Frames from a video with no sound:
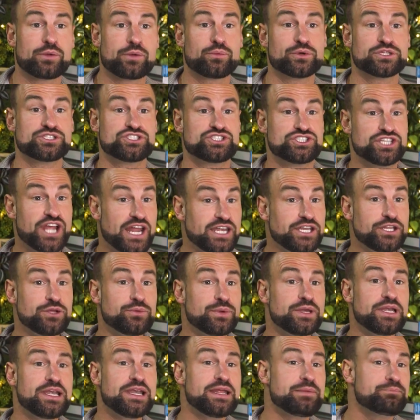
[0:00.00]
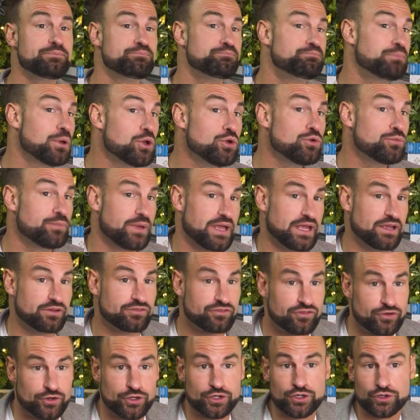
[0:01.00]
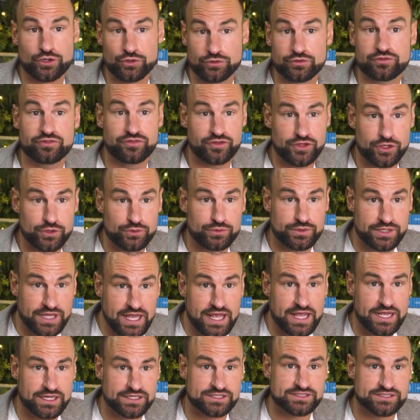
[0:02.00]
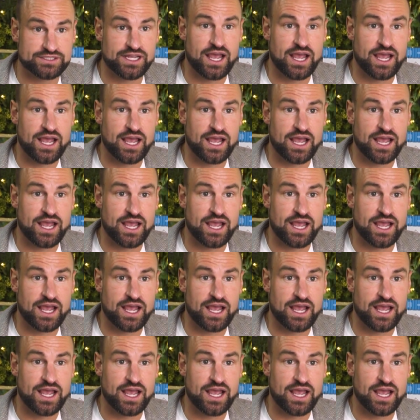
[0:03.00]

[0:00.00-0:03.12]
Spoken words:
were genuinely booming for a good few years